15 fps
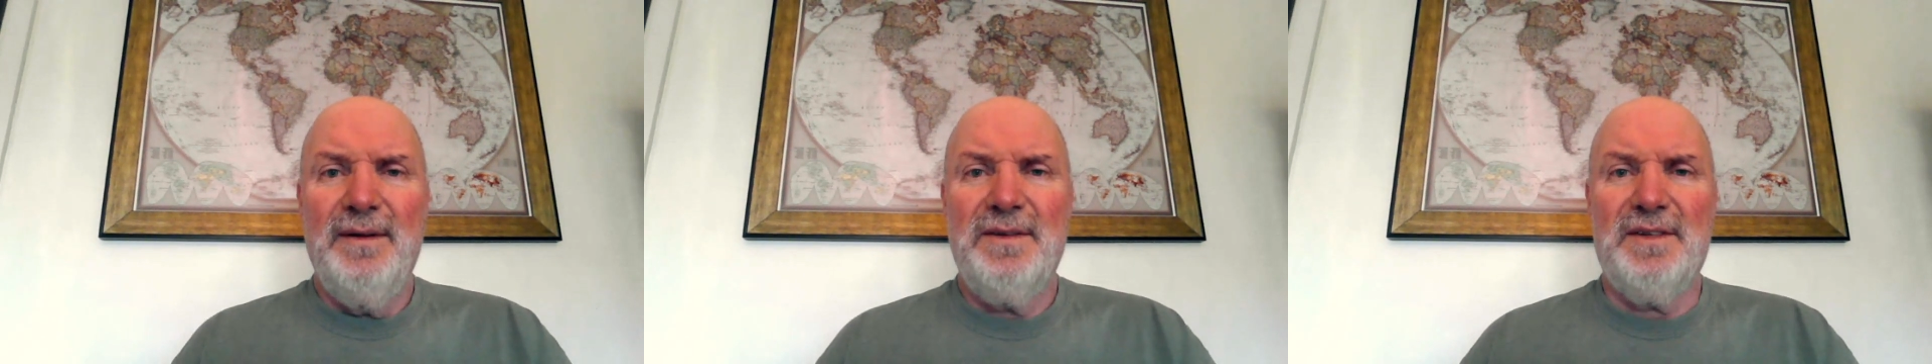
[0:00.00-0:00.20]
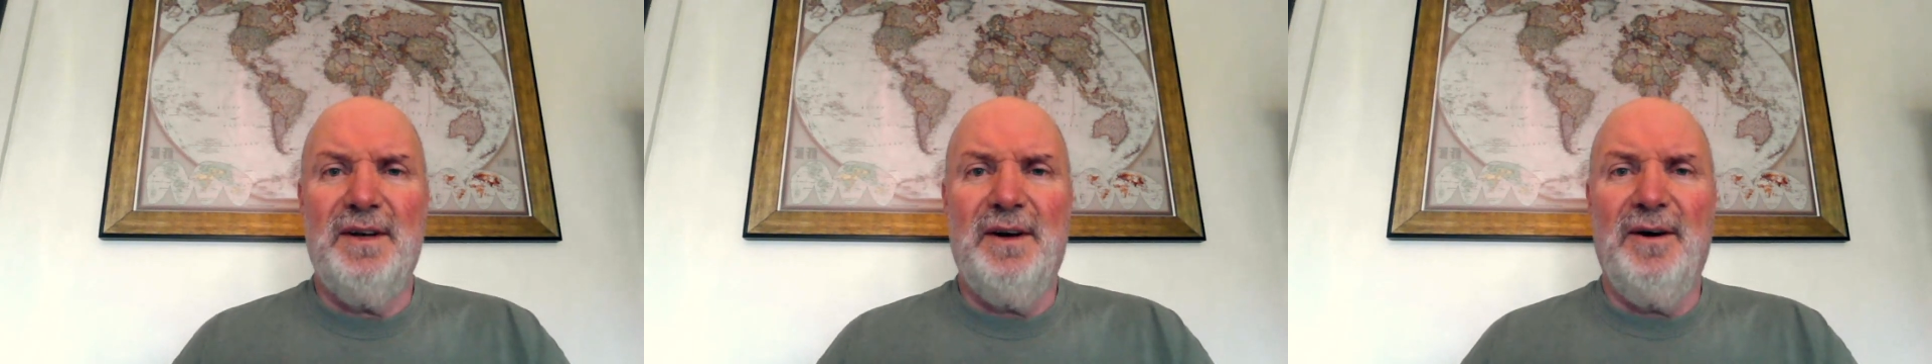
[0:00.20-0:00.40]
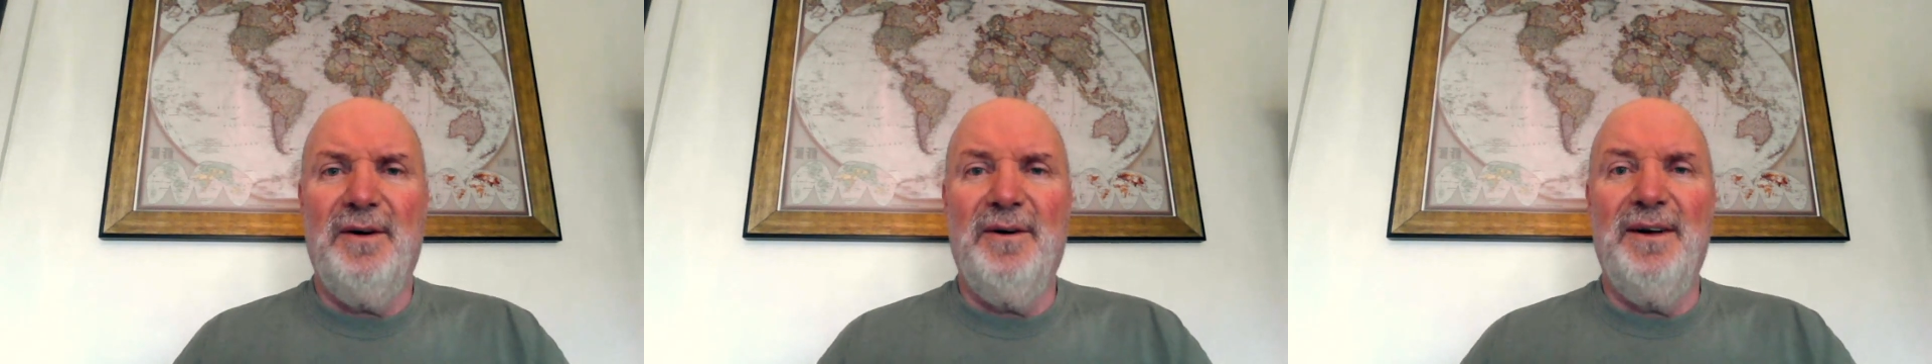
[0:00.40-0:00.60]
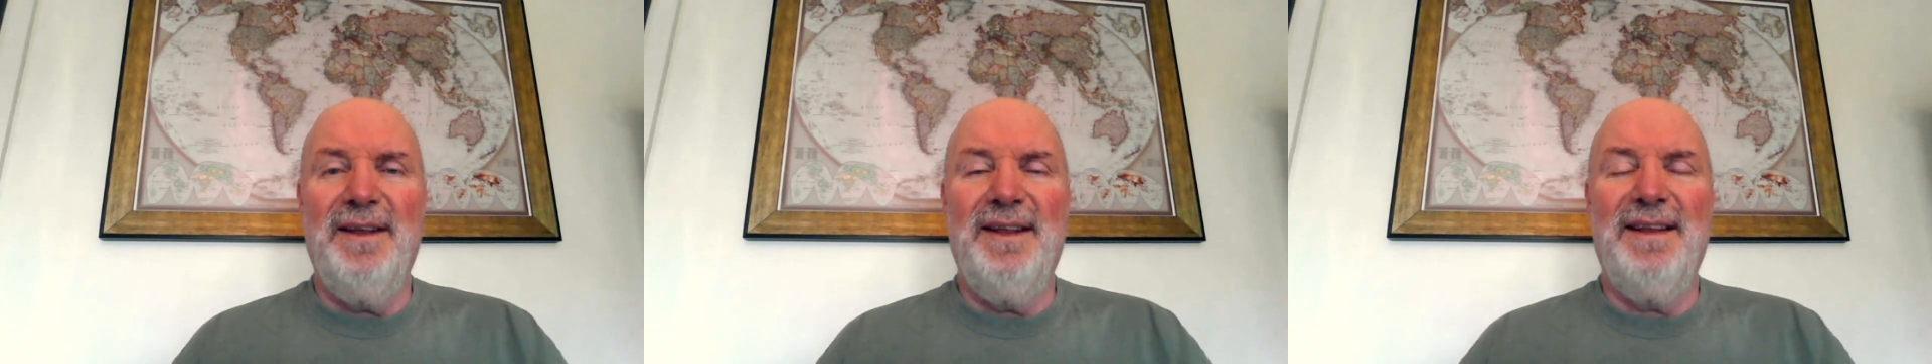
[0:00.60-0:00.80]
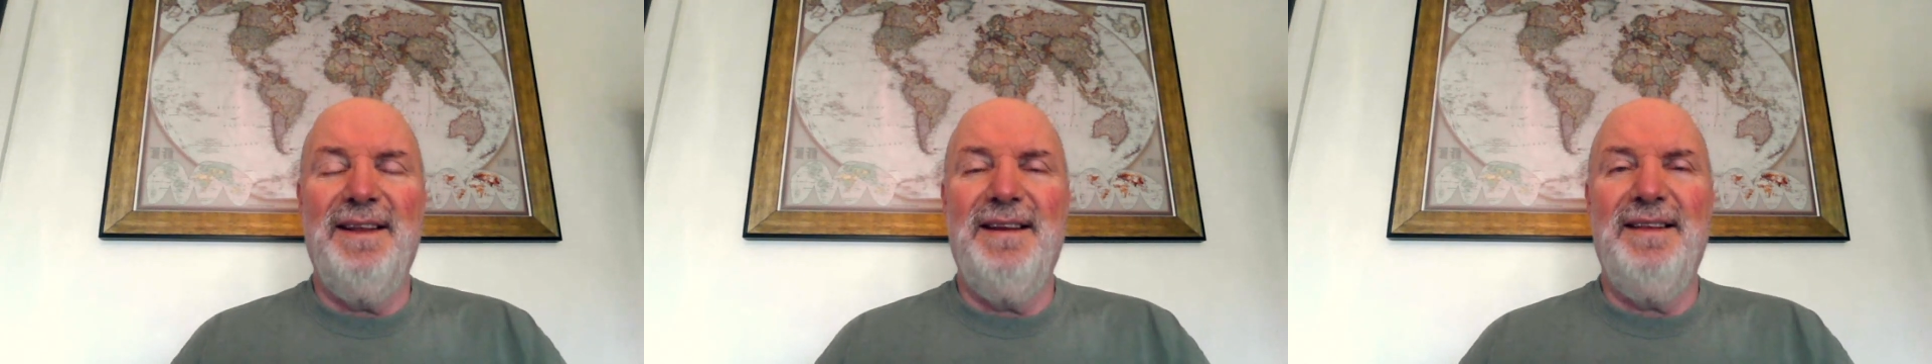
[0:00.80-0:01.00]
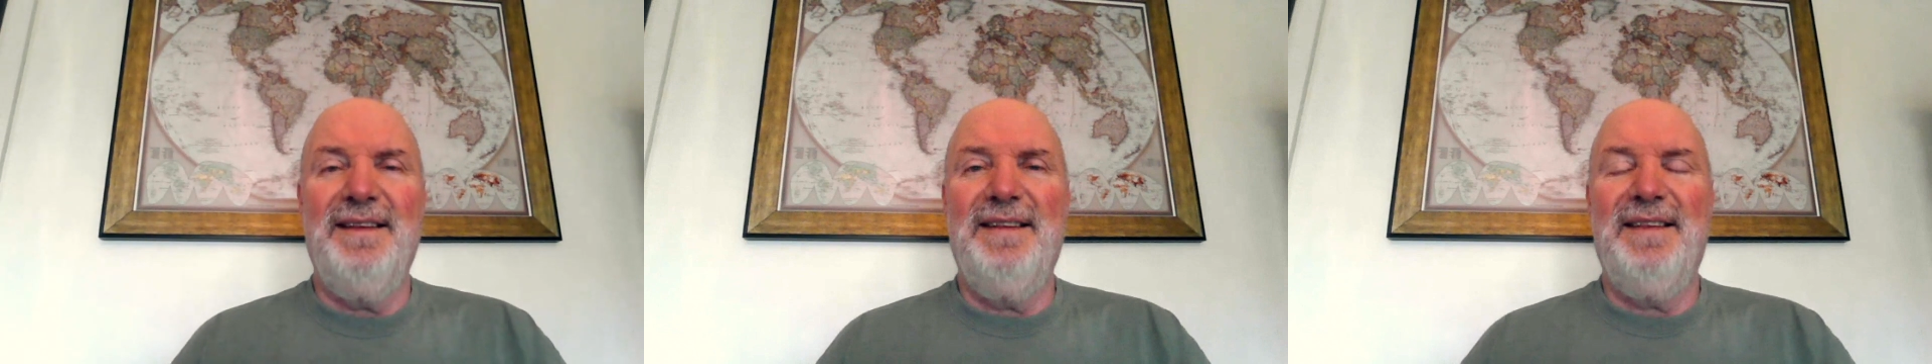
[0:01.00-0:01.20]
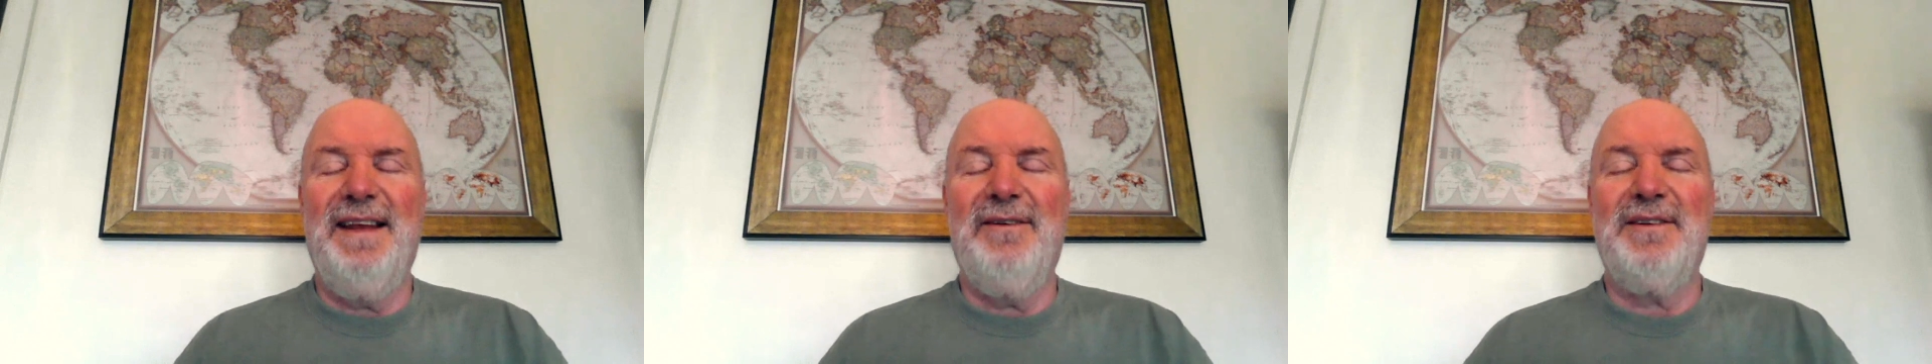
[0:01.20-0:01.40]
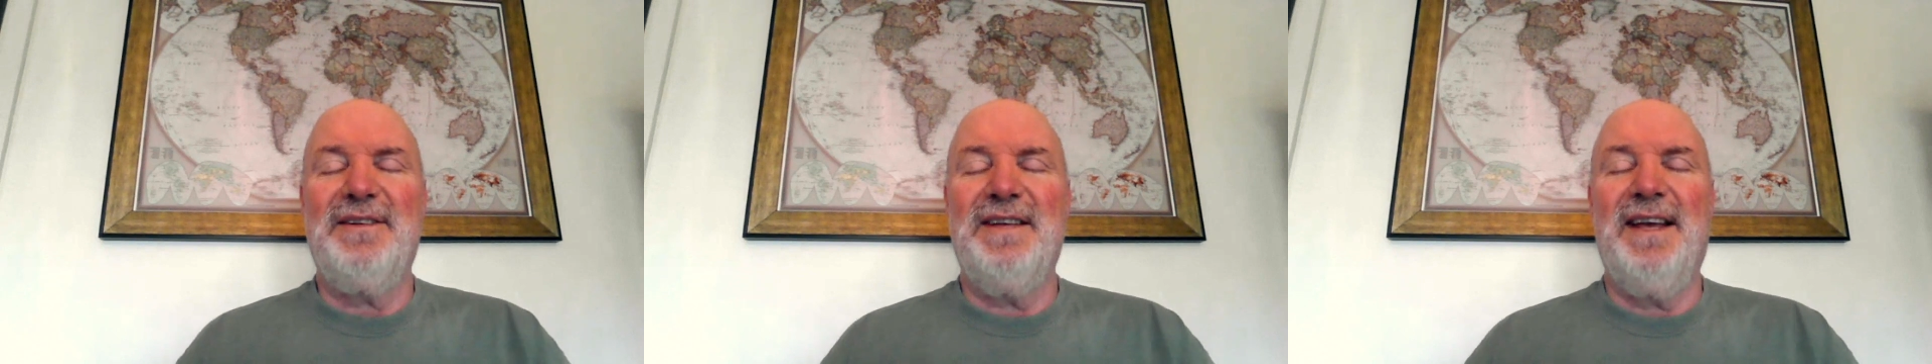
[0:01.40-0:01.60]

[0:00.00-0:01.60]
So they were